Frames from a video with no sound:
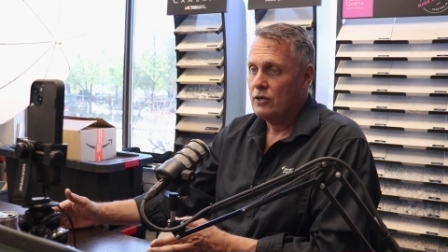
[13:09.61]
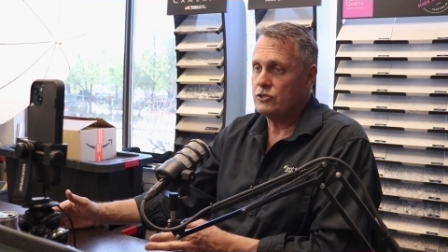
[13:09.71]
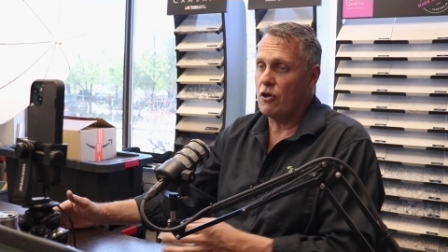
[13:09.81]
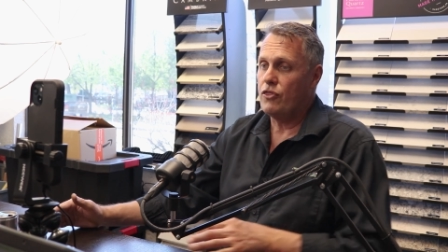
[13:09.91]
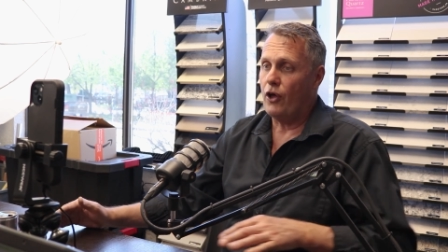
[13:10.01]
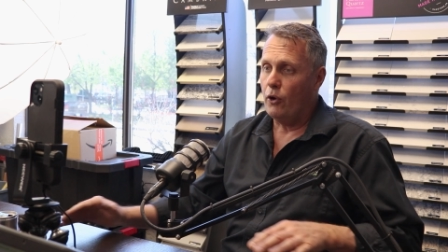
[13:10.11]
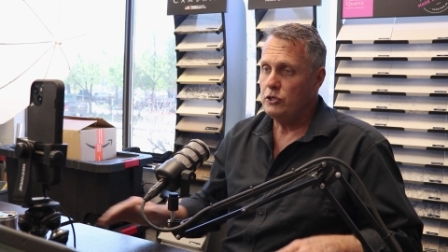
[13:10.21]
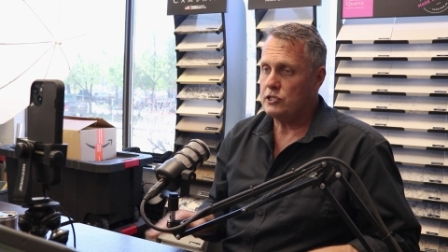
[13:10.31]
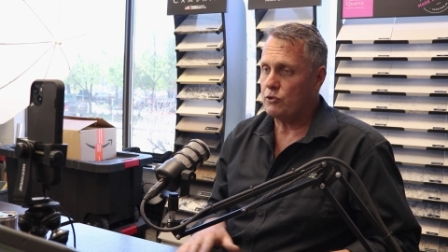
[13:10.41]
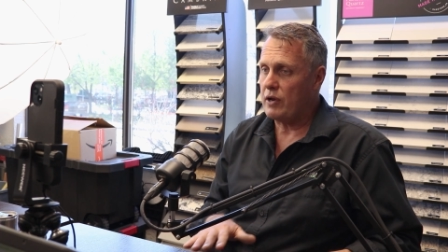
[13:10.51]
So
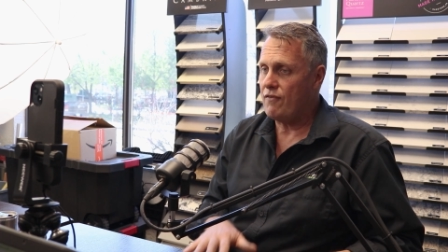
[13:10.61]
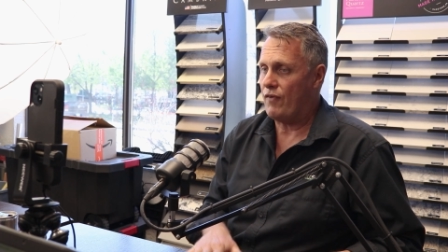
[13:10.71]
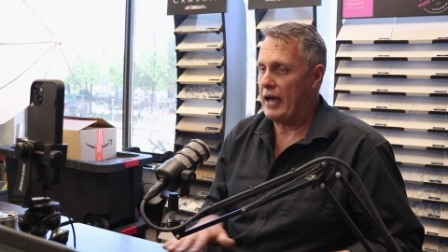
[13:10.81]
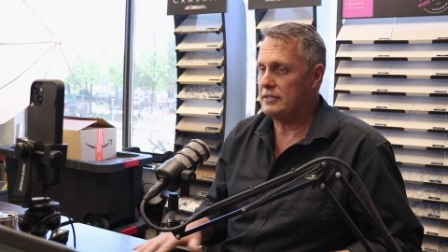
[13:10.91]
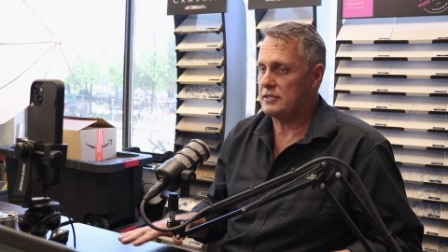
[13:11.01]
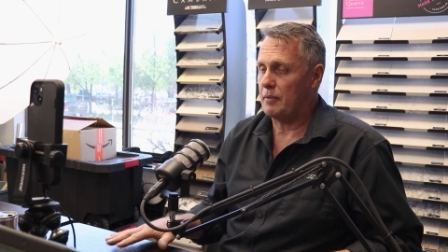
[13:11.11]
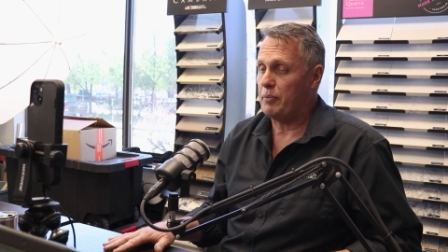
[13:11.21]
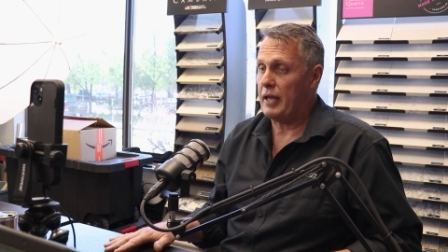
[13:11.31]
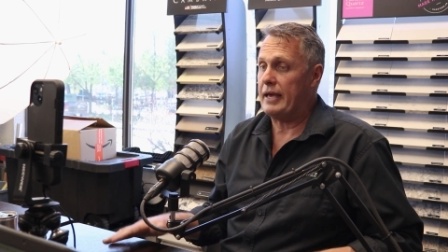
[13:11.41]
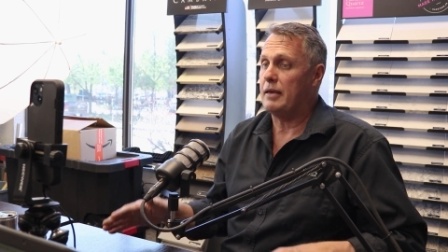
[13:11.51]
those three phases of
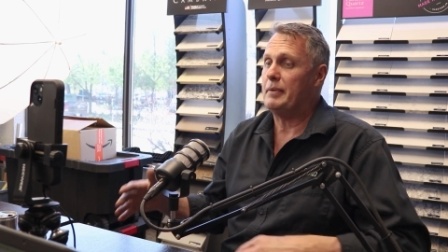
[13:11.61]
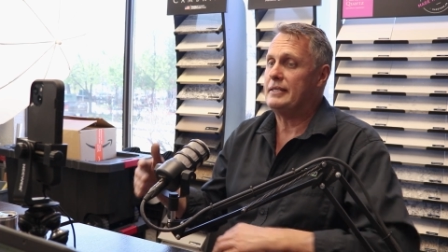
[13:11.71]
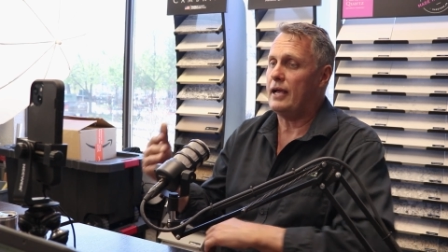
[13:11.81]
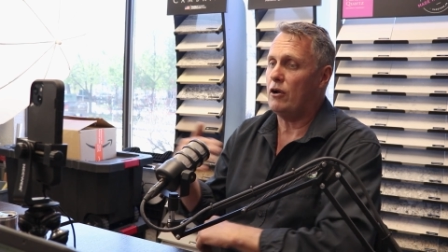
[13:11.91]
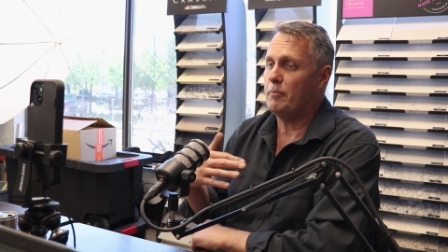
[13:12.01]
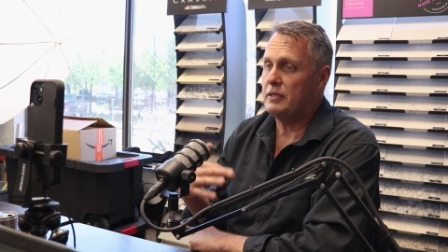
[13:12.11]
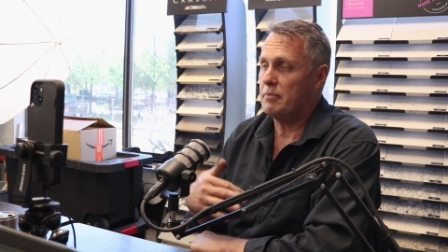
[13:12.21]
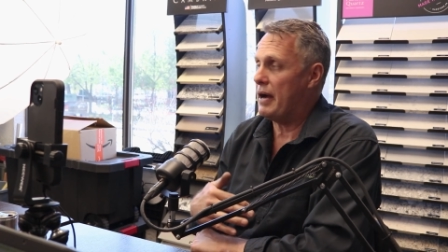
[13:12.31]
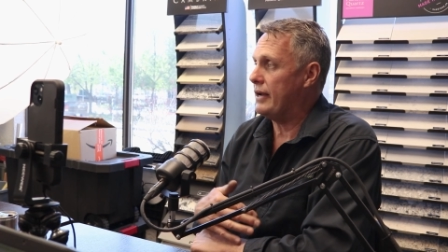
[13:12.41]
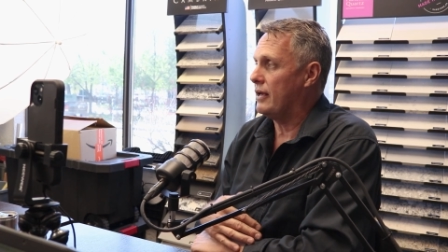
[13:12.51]
play can be terribly
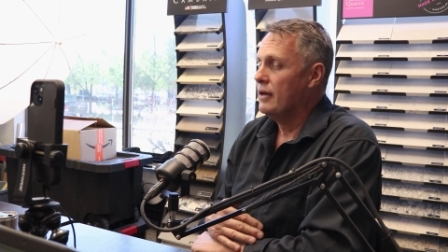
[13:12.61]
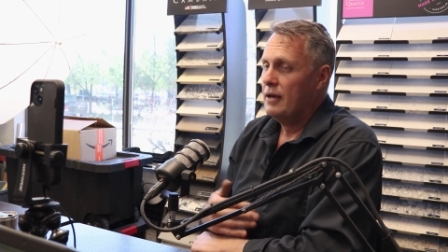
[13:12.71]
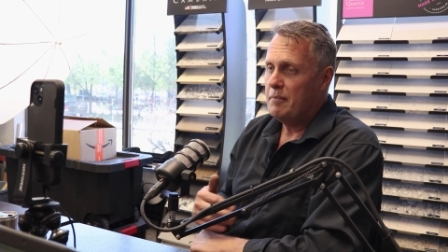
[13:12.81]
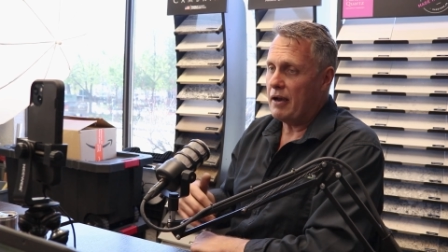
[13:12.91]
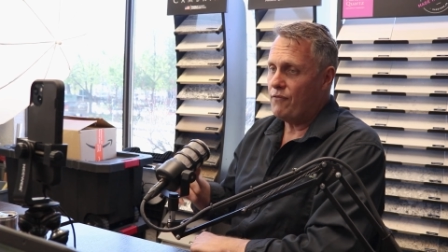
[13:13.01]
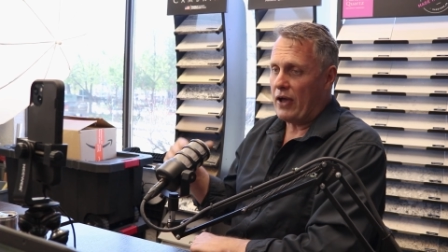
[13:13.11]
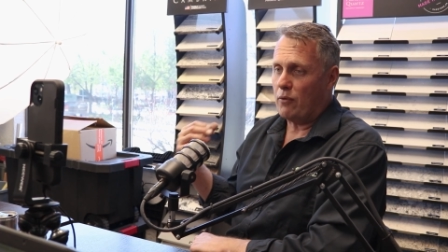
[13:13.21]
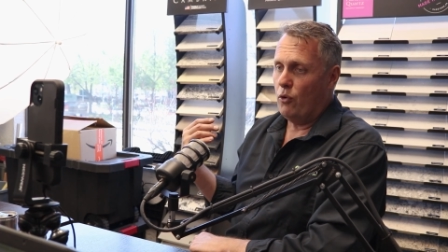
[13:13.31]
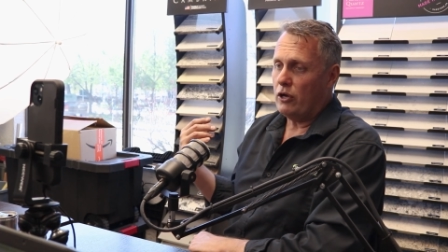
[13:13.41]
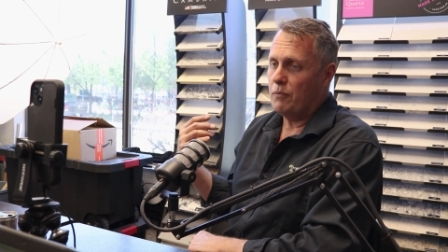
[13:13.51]
demanding. Matter of
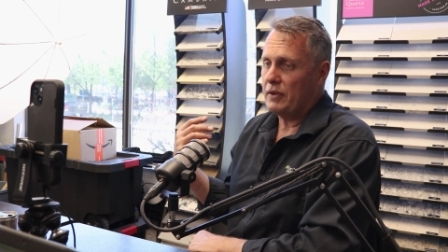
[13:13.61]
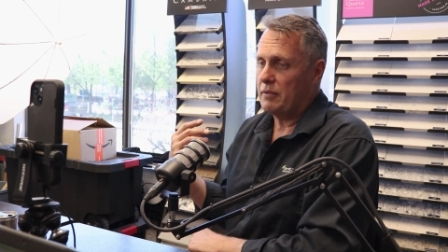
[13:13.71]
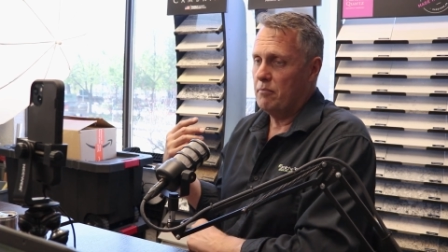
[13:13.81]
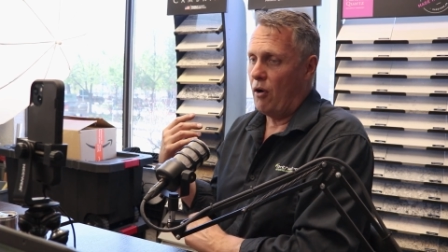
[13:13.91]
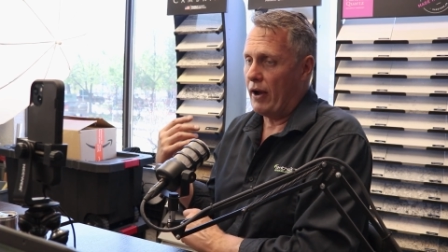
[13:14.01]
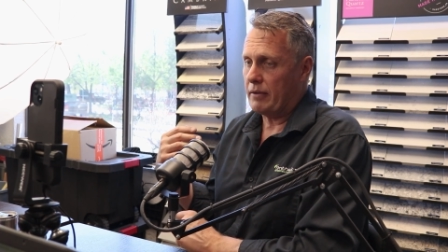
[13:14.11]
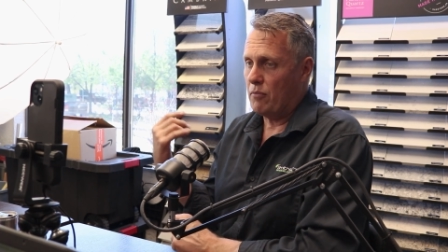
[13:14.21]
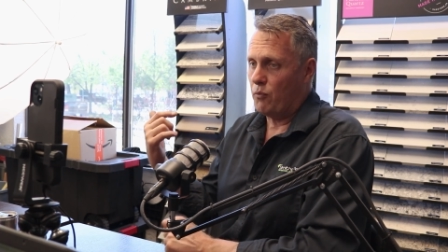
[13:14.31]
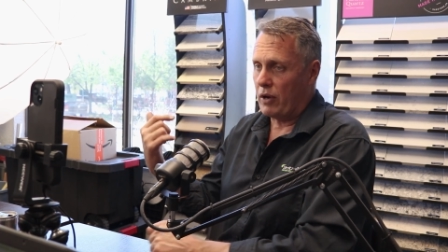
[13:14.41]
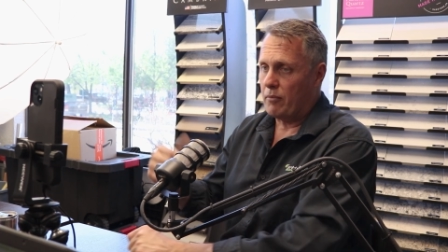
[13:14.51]
fact, working with Mike,
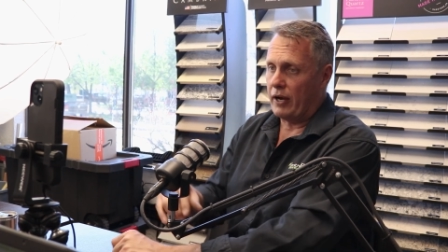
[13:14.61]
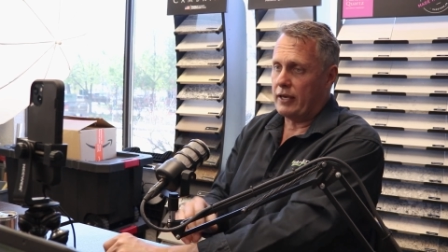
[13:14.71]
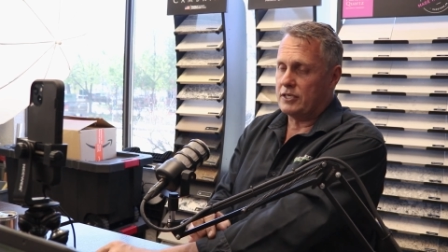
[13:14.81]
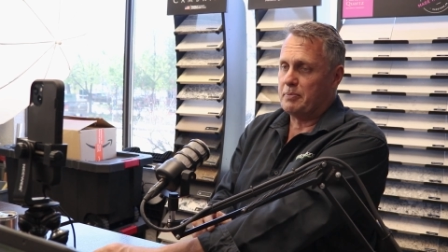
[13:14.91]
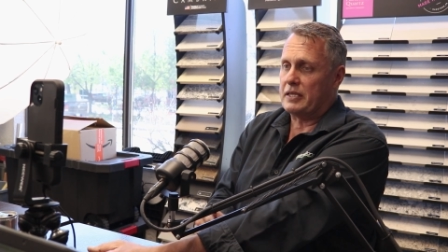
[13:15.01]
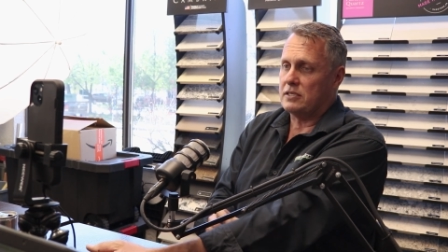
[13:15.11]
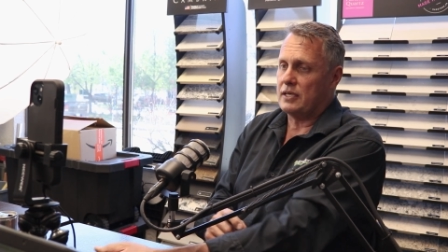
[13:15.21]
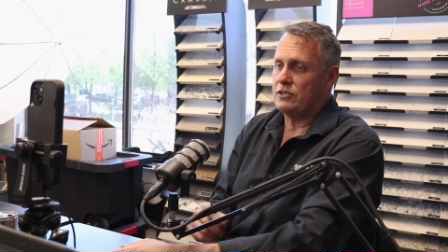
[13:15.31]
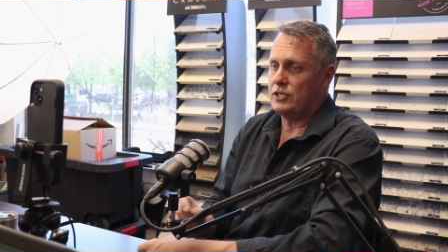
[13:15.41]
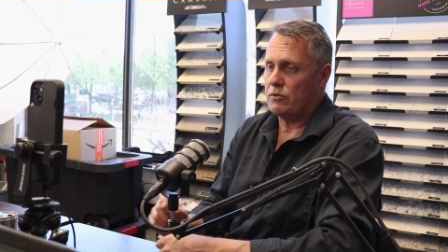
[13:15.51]
one of my Smith and
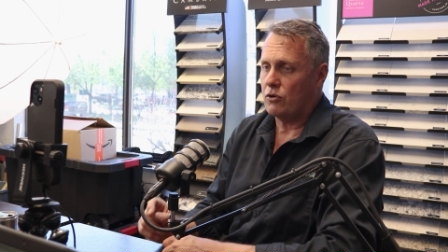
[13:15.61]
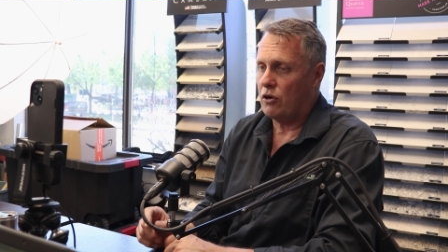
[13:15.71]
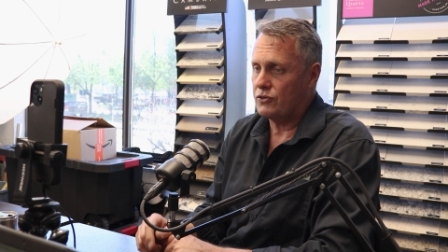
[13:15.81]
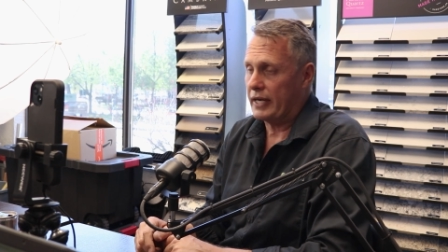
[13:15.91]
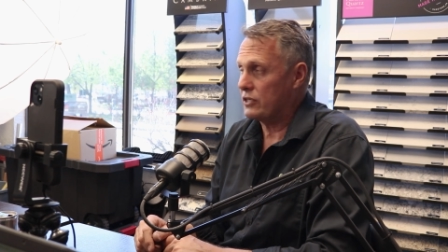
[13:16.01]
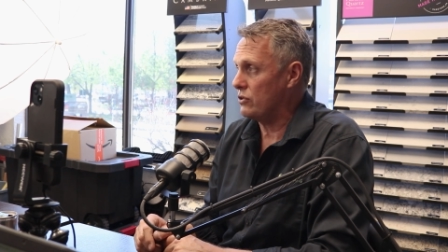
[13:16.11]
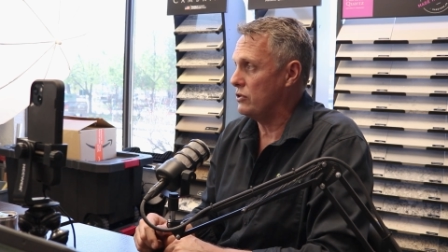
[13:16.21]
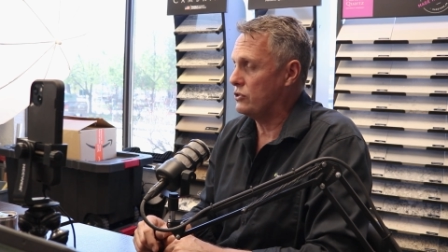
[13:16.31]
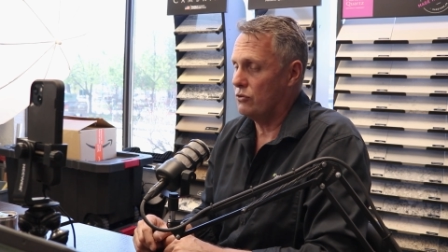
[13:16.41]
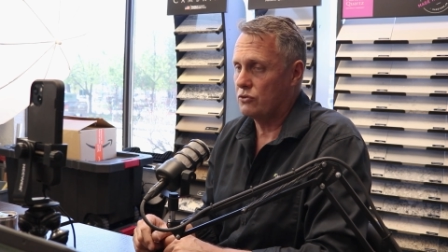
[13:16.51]
Sons general contractors on
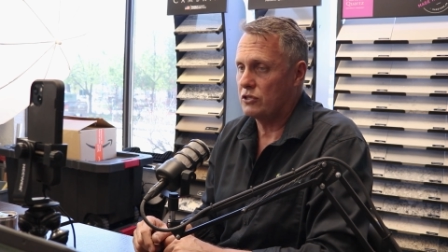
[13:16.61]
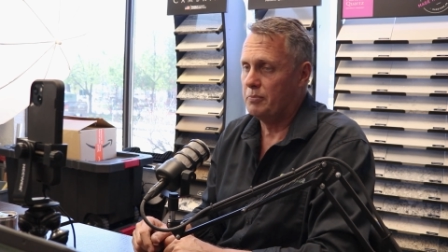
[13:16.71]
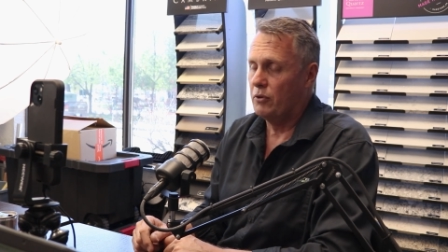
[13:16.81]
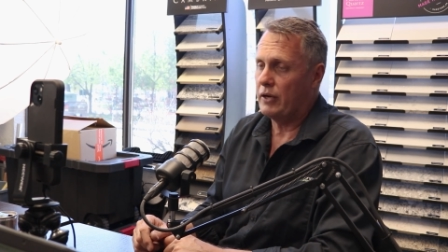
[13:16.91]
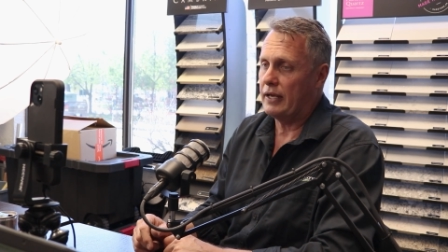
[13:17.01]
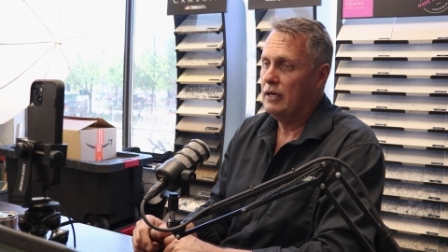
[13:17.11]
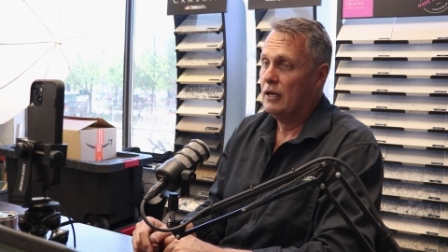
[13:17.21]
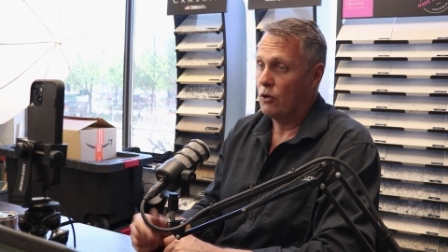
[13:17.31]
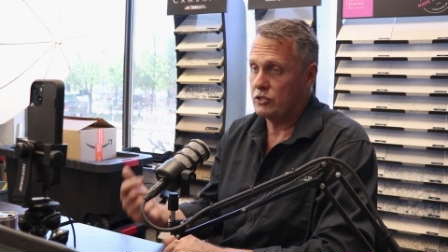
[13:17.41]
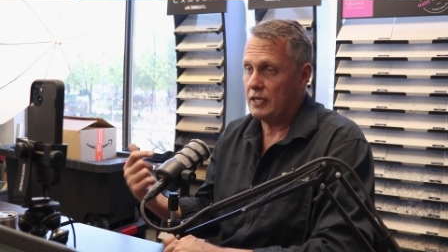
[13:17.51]
the tools this morning
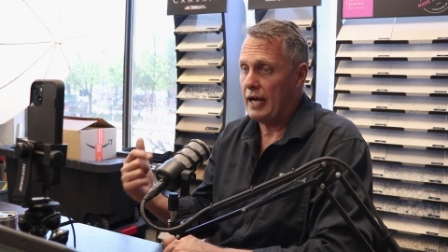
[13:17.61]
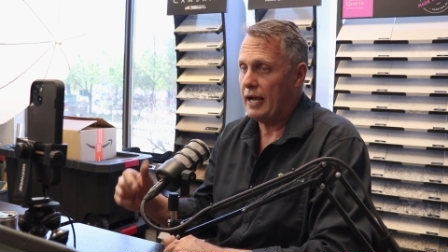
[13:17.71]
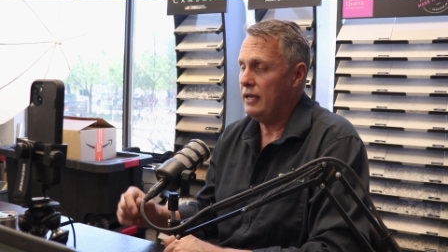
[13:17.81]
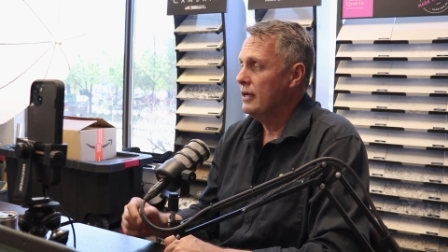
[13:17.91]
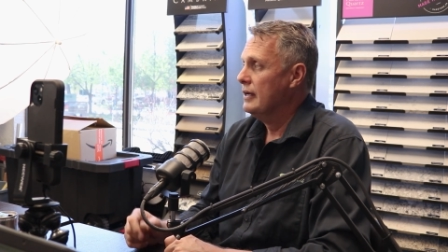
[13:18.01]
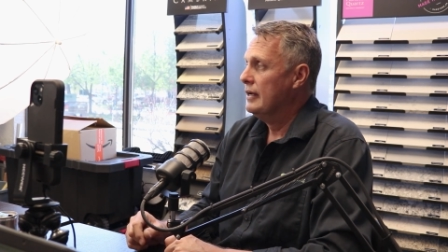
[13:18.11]
or today,